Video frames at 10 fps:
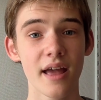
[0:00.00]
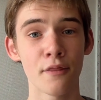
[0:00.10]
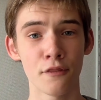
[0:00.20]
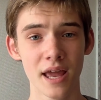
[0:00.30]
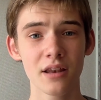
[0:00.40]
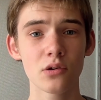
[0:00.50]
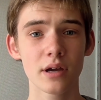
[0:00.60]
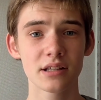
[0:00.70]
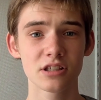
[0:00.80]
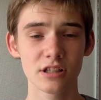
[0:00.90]
and then you
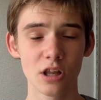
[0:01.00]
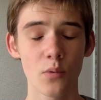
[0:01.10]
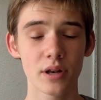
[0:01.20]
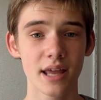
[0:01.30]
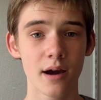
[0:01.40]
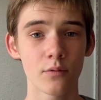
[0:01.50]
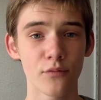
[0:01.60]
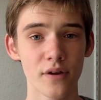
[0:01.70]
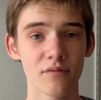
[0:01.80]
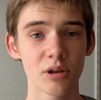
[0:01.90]
can slow it down
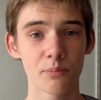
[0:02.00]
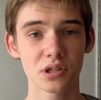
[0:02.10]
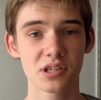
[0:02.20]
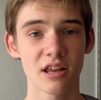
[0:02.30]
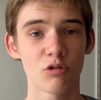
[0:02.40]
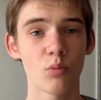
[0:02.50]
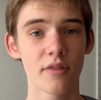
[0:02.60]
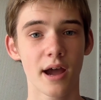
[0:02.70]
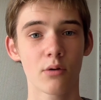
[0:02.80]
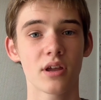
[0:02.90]
50%
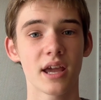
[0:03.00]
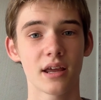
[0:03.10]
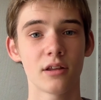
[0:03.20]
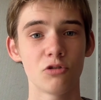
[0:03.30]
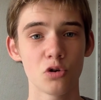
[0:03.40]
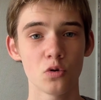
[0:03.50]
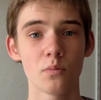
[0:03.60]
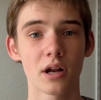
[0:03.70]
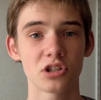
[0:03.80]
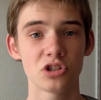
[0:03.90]
without getting too
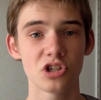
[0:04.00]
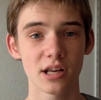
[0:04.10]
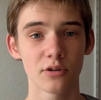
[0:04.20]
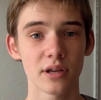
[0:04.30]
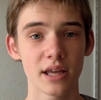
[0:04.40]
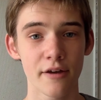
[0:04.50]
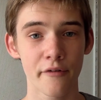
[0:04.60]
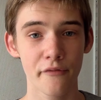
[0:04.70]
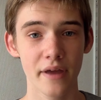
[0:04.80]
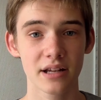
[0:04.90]
much jittery
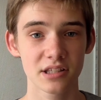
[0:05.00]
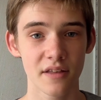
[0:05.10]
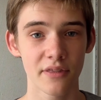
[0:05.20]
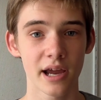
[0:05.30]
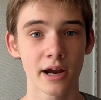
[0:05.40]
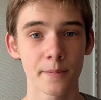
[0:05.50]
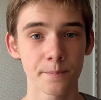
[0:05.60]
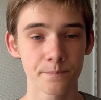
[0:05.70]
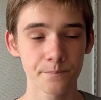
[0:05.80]
effects in there.